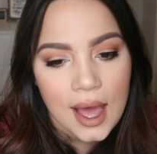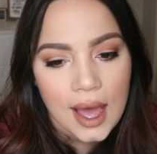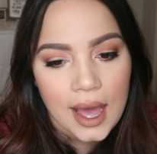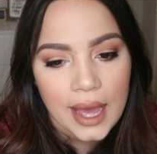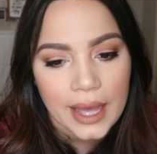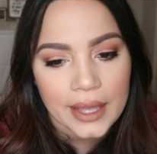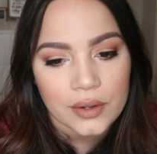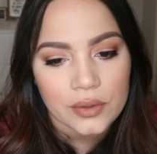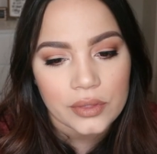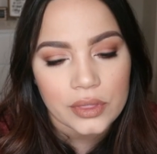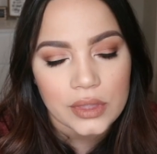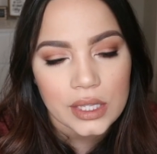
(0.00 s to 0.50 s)

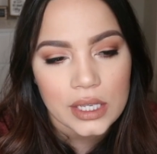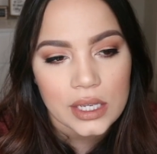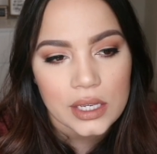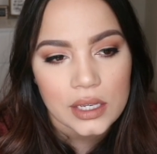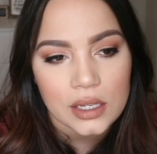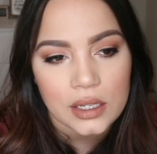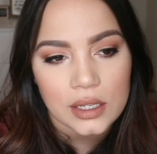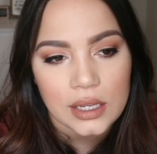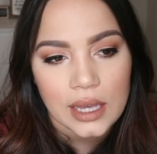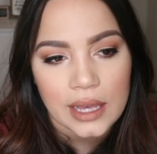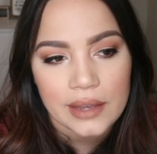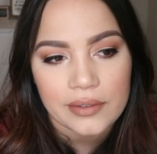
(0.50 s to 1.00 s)
I don't
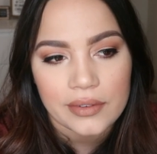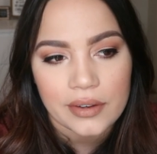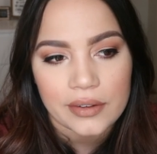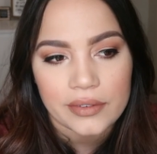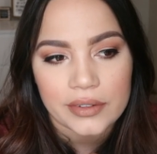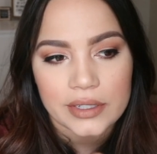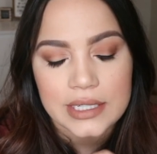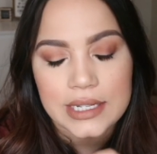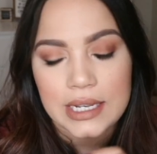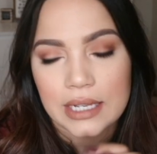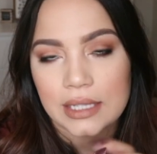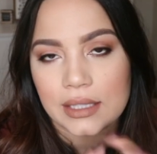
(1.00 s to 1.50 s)
think I've
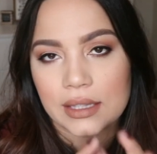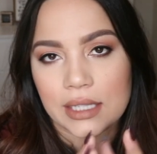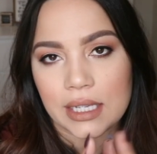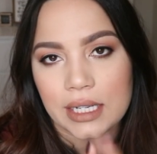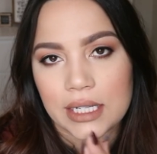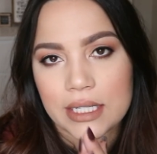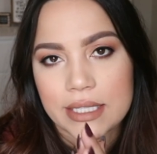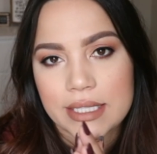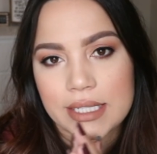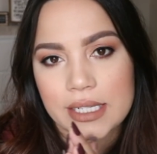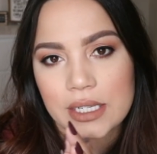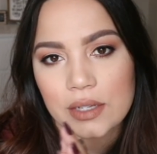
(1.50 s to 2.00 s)
ever done
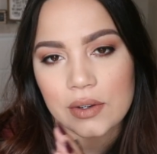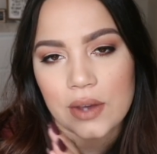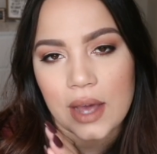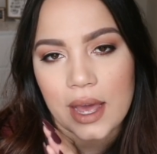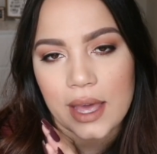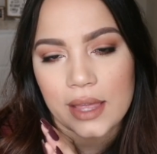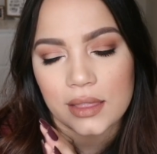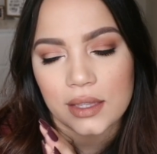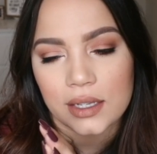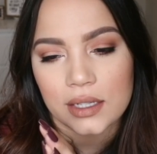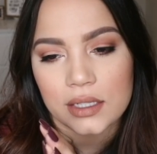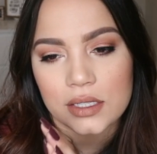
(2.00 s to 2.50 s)
like a teal
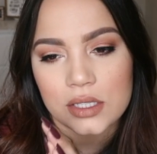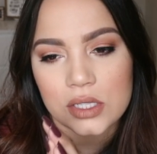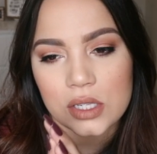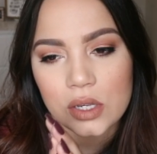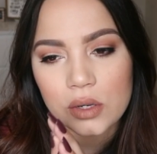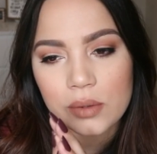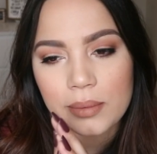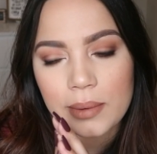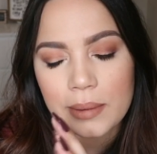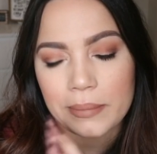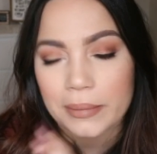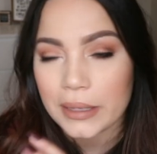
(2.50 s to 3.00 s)
eye look,
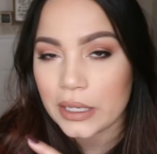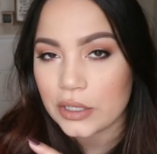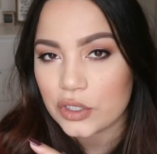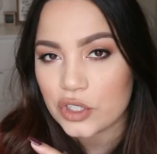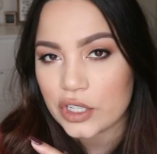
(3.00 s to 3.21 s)
so maybe I'll